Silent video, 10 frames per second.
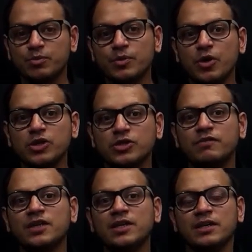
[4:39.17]
of the
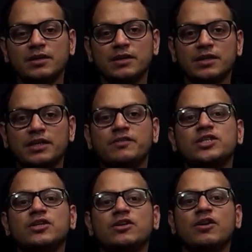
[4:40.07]
division
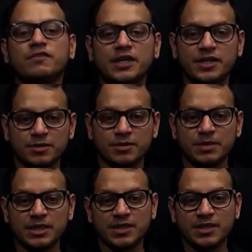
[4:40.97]
of the Indus
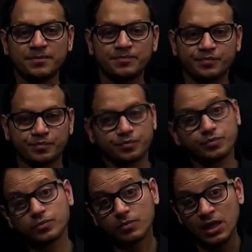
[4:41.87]
Basin.
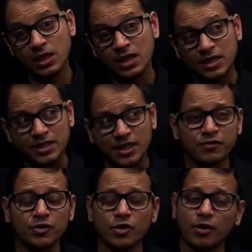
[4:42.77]
Therefore,
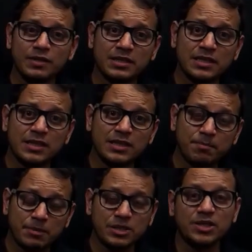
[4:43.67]
obviously, the
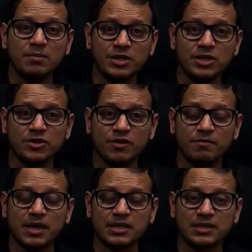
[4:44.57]
Punjab region of
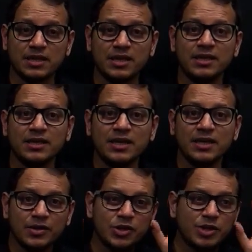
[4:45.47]
Pakistan,
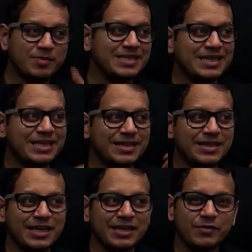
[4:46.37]
there
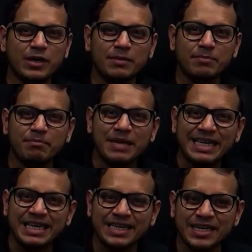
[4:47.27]
were many
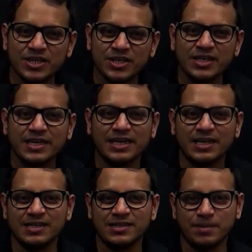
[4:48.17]
irrigation canal
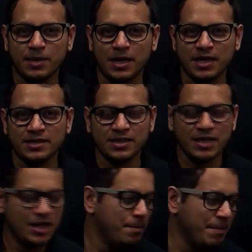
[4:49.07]
supplies,
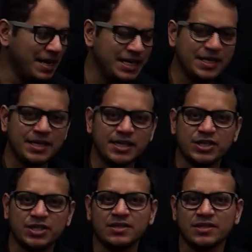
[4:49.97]
many irrigation
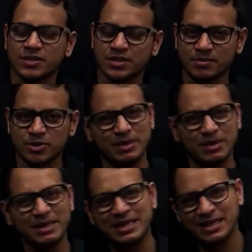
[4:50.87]
systems,
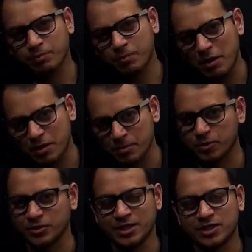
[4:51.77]
many power
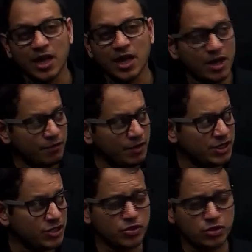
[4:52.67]
projects, which
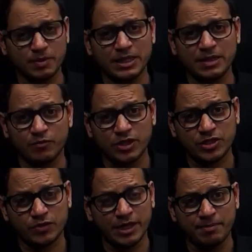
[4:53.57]
were
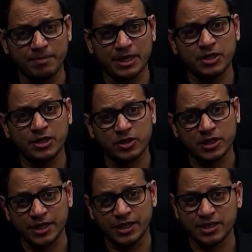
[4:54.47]
dependent on the
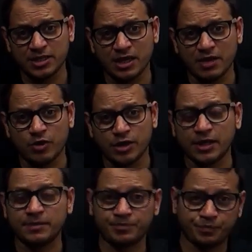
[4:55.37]
Indus water.
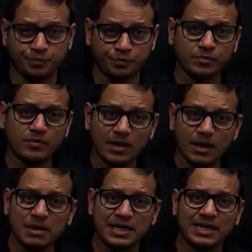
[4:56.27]
But
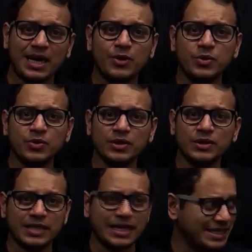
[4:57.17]
now, that
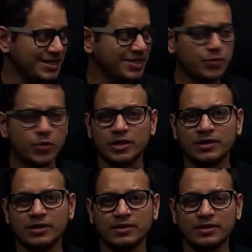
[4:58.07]
Indus water,
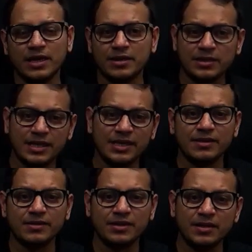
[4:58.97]
that they,
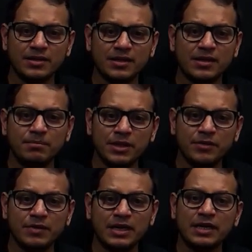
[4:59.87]
the company were
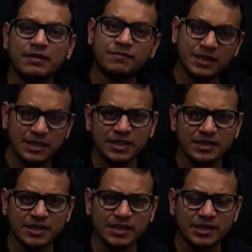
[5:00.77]
left in Indian
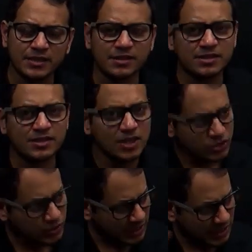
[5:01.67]
territories. So
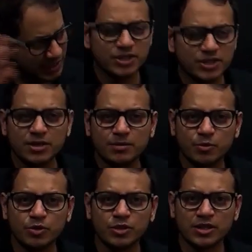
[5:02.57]
the irrigation
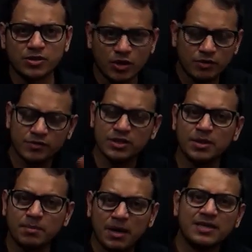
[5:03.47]
projects on which the
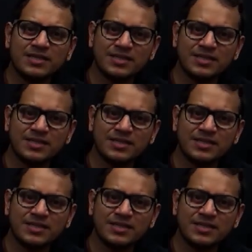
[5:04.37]
Pakistani